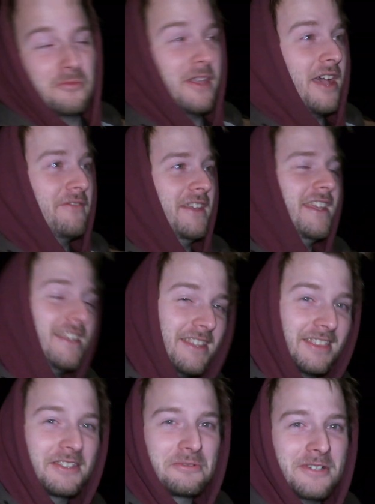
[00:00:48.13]
we have a
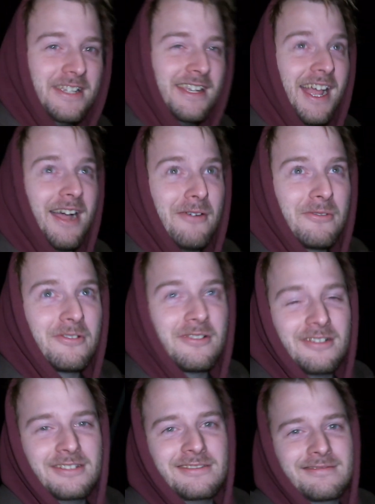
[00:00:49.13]
three
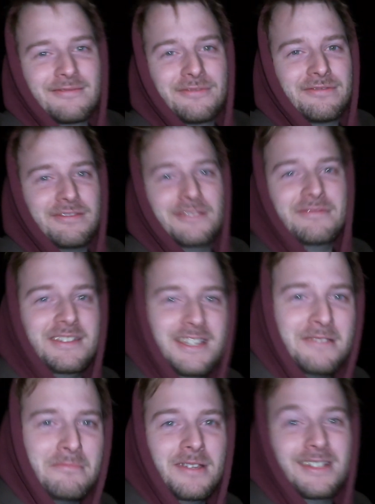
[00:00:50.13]
hour and
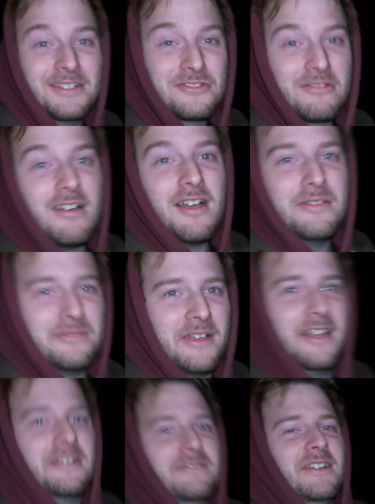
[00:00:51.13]
15 minute drive
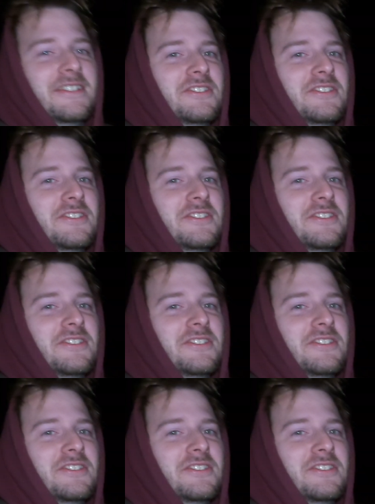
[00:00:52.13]
ahead of us.